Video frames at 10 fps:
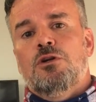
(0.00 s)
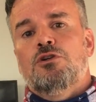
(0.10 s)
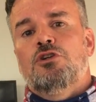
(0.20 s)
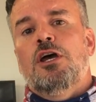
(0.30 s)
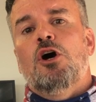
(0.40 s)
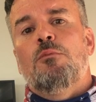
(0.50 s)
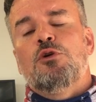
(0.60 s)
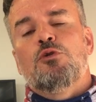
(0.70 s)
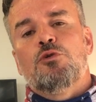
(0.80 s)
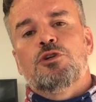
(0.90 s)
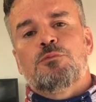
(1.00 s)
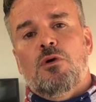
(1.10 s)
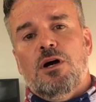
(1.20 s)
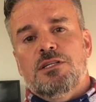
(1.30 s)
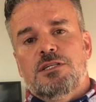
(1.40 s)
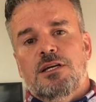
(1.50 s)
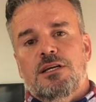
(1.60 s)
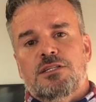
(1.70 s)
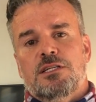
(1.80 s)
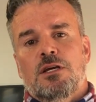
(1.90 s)
to help you through this
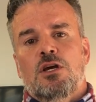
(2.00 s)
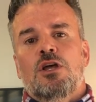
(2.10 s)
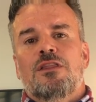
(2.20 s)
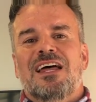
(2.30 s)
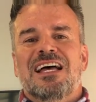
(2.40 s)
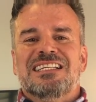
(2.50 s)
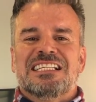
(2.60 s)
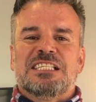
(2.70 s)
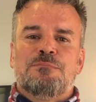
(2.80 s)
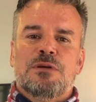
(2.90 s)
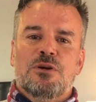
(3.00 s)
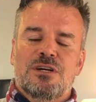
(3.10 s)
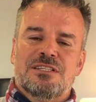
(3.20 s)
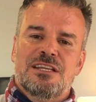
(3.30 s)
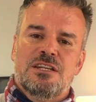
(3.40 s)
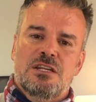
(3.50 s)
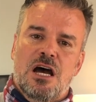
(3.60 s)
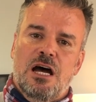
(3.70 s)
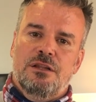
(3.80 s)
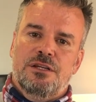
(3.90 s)
process that has experience and
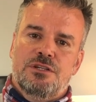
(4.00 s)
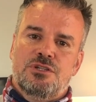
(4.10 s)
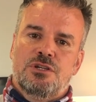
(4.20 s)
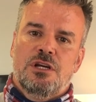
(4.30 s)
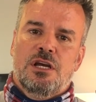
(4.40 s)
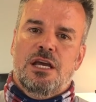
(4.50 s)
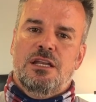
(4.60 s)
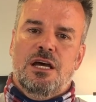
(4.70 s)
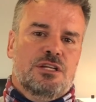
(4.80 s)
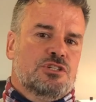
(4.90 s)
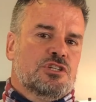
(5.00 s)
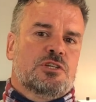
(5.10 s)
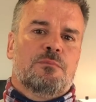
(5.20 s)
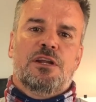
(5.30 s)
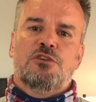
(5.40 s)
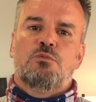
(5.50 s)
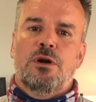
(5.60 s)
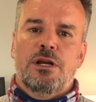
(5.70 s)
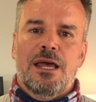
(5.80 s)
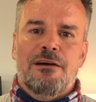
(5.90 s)
knowledge, and not as just somebody that's
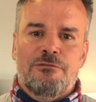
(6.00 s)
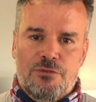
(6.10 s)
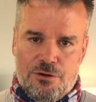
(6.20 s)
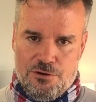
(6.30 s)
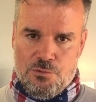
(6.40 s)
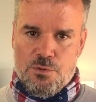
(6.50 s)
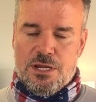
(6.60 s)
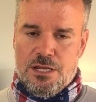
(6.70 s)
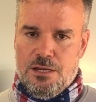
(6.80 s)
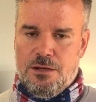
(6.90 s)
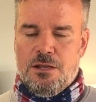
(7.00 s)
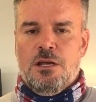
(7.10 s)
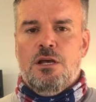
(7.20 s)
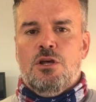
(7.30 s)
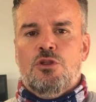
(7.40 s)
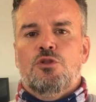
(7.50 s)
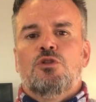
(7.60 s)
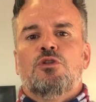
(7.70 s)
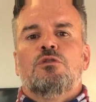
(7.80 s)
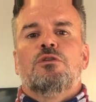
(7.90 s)
wanting to have fun on a weekend.
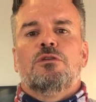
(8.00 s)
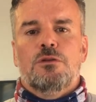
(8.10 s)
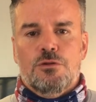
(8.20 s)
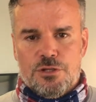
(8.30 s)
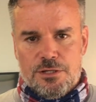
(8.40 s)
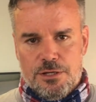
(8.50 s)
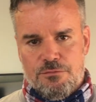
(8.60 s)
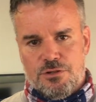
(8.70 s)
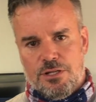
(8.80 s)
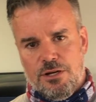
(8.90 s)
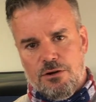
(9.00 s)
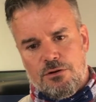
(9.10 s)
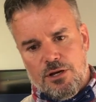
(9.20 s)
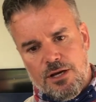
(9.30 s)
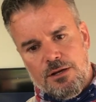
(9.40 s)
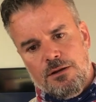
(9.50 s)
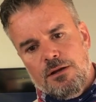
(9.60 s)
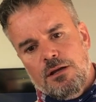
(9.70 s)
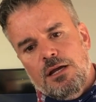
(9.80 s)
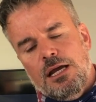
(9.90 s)
There's a difference there, okay?
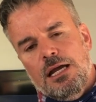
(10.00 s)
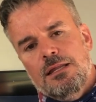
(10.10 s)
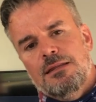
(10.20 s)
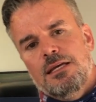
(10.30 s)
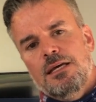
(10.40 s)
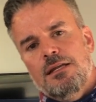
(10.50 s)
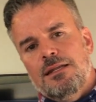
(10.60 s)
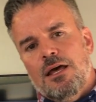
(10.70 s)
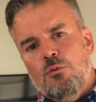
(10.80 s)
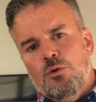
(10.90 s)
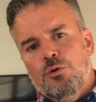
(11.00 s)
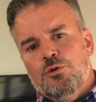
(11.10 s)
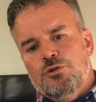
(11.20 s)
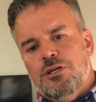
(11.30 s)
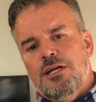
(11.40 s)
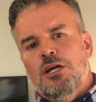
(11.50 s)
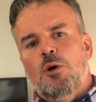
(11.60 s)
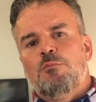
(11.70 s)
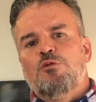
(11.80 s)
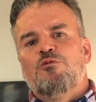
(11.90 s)
And then that realtor is going to
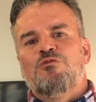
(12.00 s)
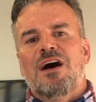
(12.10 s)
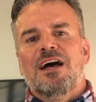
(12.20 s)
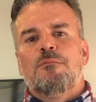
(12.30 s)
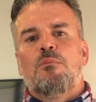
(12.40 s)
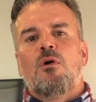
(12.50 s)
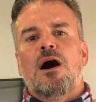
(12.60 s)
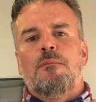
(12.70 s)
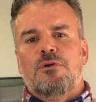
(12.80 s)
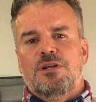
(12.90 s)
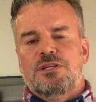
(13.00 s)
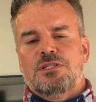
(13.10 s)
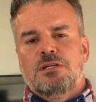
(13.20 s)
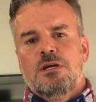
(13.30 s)
help you find properties.